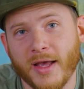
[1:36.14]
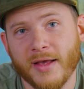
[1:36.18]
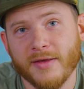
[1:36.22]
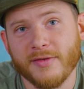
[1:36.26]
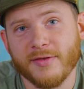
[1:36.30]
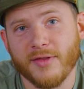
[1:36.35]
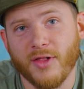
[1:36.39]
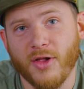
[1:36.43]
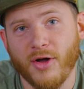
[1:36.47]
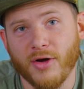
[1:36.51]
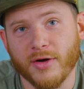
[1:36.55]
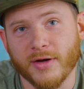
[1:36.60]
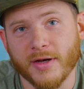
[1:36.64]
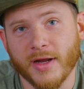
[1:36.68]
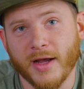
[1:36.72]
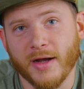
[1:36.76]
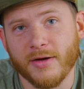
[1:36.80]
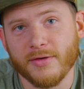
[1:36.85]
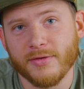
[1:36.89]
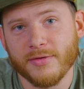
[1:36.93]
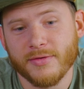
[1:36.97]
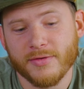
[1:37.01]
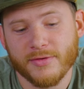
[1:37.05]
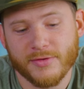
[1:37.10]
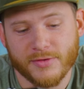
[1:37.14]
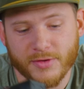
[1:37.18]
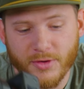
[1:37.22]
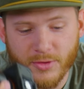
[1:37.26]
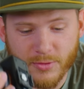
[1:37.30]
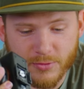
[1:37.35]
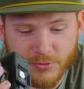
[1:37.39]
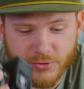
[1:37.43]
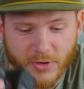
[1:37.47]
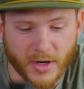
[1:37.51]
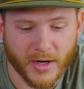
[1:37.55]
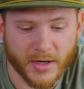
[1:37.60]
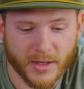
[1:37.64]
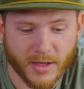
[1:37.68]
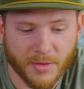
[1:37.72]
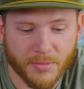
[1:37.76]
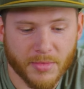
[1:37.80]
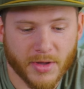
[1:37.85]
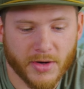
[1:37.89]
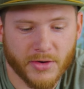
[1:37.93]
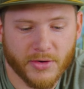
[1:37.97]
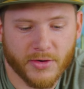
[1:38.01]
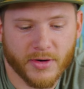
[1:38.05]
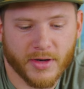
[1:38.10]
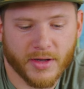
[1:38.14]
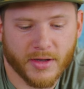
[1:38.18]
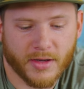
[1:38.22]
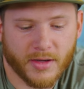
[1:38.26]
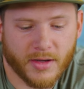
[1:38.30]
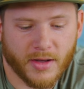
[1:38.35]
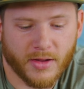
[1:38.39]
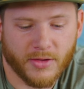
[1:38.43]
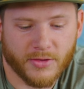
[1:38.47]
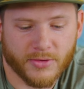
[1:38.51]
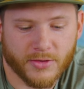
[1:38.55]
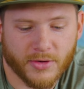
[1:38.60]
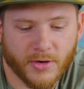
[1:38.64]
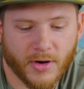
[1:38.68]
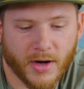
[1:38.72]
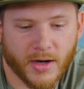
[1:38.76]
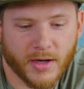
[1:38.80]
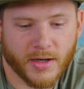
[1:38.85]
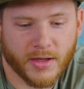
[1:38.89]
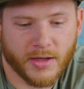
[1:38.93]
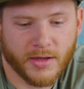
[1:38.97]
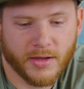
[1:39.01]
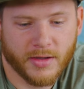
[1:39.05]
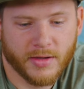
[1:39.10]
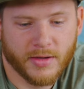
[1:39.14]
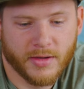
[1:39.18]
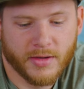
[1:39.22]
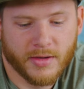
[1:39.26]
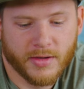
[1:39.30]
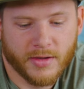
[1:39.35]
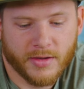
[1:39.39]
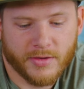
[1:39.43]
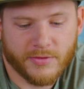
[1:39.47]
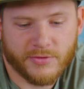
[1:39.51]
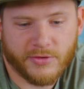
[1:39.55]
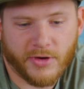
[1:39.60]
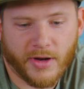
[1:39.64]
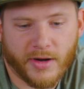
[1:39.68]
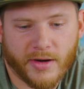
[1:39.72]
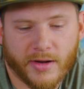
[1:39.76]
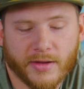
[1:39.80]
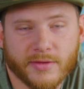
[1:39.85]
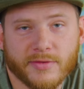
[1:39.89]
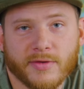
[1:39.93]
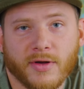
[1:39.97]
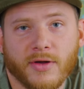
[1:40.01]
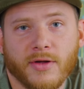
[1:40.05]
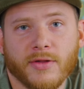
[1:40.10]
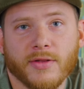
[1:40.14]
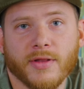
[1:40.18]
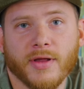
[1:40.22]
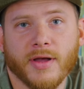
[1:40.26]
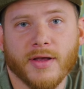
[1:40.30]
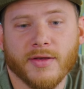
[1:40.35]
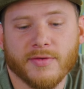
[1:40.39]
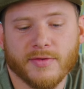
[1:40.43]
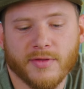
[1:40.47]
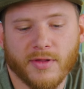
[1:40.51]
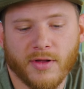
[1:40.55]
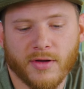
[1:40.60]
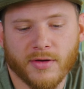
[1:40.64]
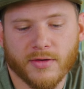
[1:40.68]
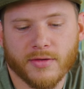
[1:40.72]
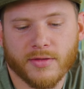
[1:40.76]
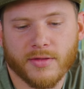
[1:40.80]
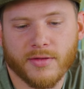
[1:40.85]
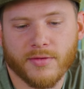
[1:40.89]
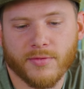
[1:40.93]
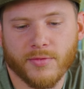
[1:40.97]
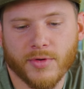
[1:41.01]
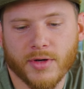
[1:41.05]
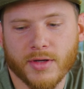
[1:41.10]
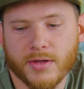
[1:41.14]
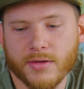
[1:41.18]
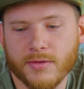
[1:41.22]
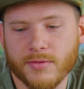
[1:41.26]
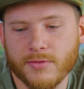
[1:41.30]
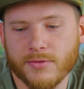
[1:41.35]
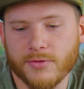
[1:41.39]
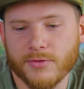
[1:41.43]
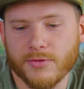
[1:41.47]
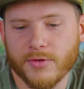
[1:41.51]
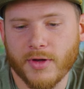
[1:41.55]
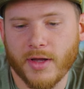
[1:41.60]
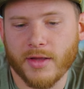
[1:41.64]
S-Log now, so trying to get better at color grading. Shout out to all the S-Log 3 users